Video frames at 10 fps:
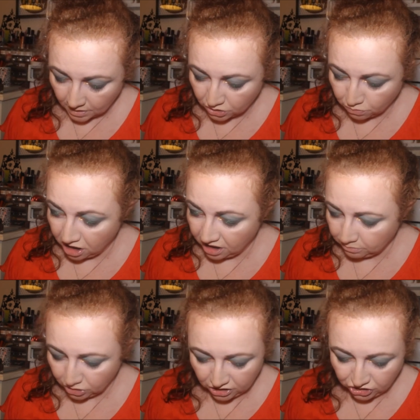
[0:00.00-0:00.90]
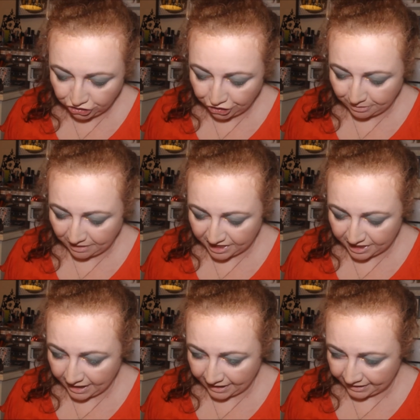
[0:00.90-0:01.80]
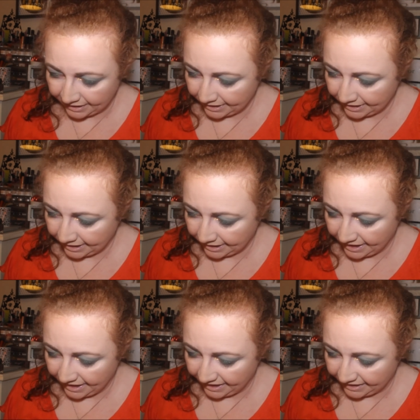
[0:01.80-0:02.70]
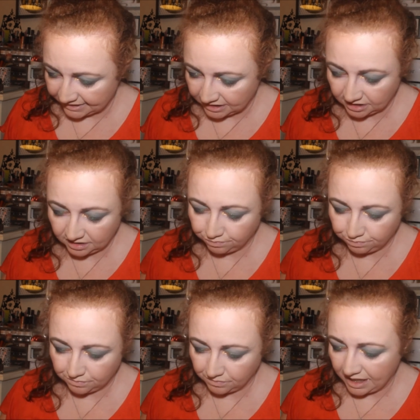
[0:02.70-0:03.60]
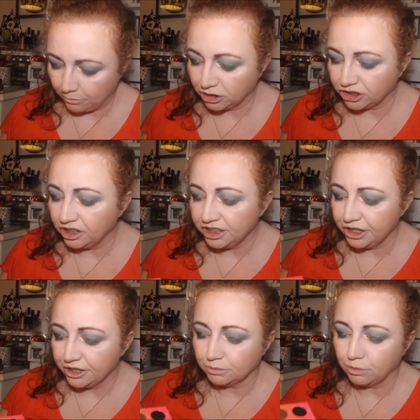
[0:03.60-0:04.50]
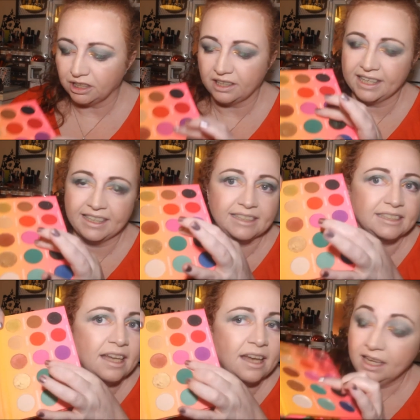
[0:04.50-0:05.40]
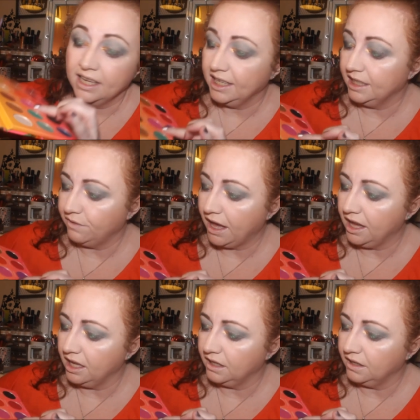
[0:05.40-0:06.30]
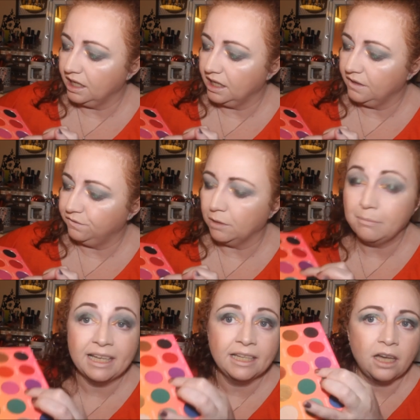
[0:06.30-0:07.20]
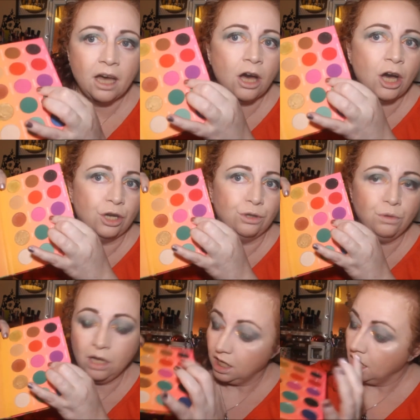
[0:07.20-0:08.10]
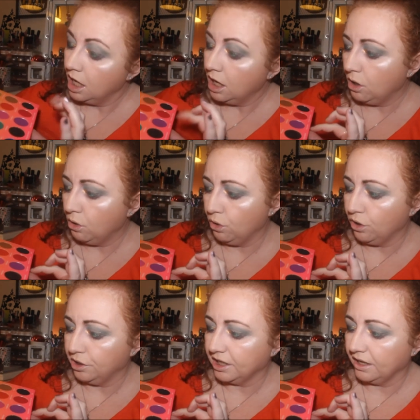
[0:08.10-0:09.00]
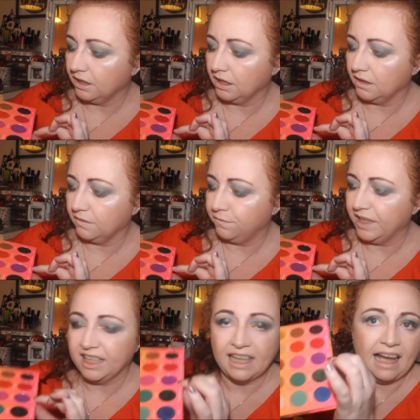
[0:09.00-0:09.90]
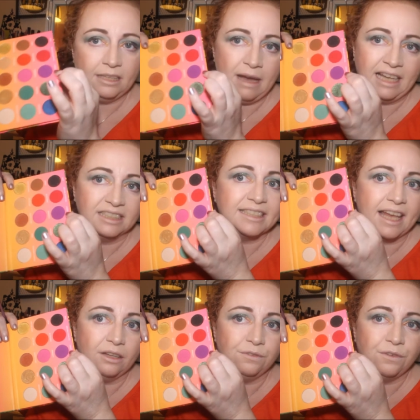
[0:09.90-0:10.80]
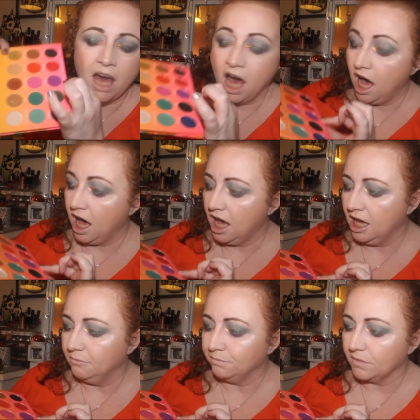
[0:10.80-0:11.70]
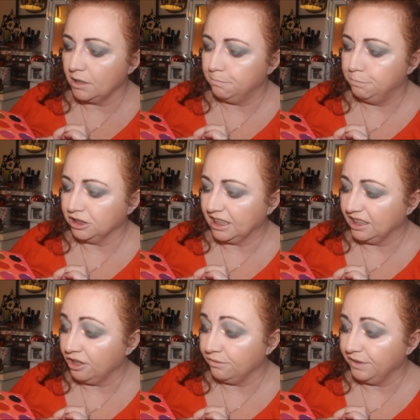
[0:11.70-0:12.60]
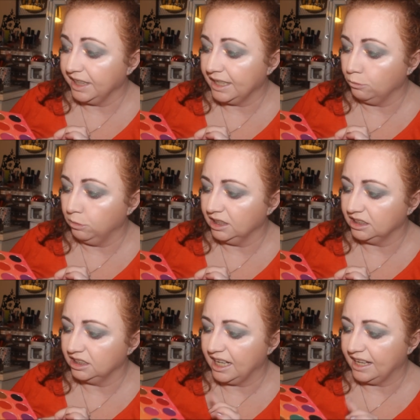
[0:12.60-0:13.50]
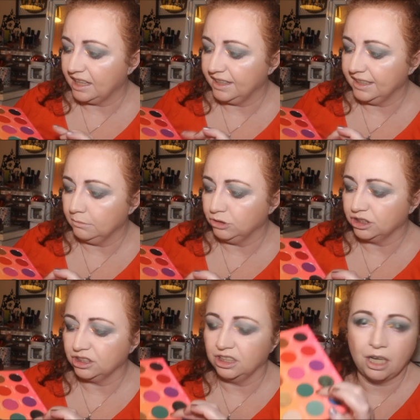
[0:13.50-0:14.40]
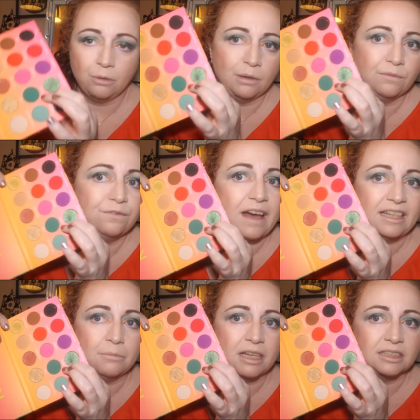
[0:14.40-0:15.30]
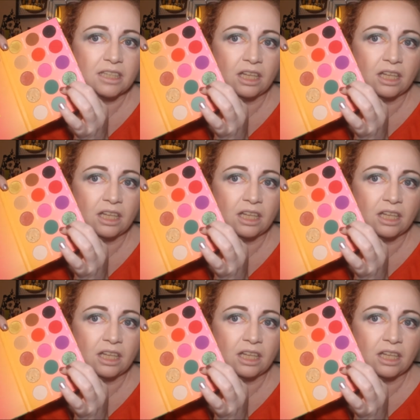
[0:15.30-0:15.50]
So all I'm going to do, I think, is... I was going to use one of these, either Flamingo or Feline myself. Um, but I don't think I will today. I think I'm just going to go on Venomous